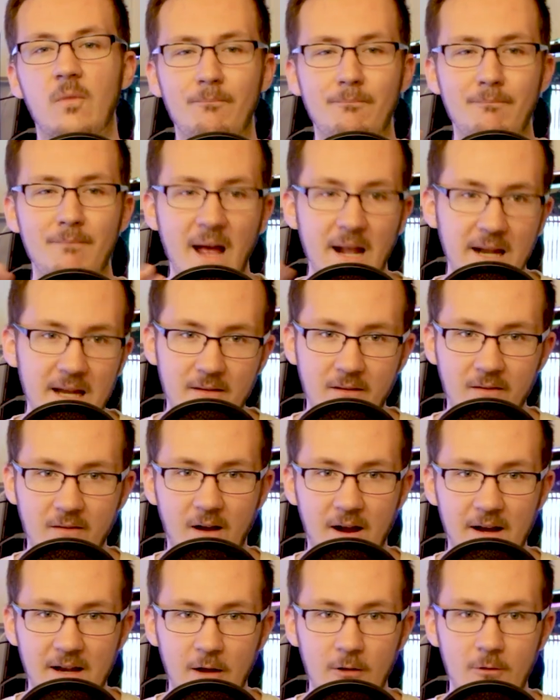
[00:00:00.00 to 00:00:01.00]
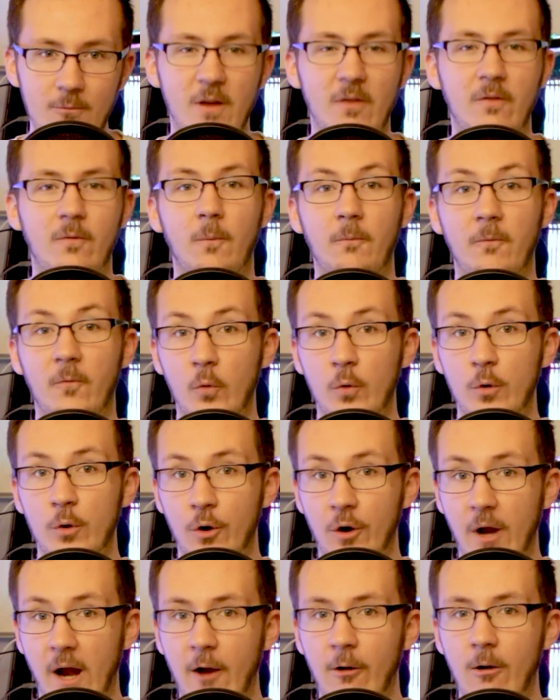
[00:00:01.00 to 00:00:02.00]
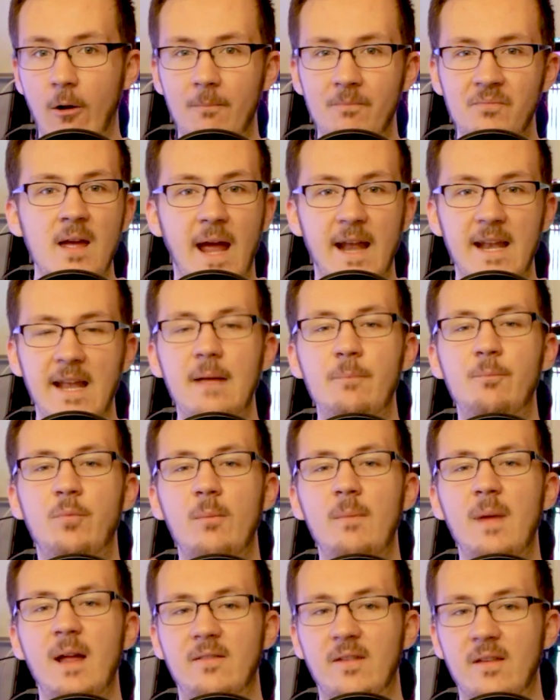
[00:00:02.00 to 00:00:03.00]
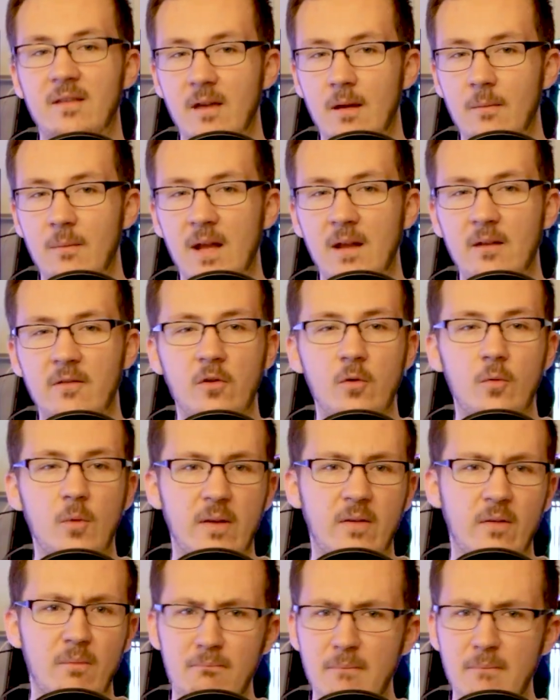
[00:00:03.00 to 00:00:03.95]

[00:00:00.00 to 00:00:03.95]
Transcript: many design elements from Frutiger Aero and implemented them into its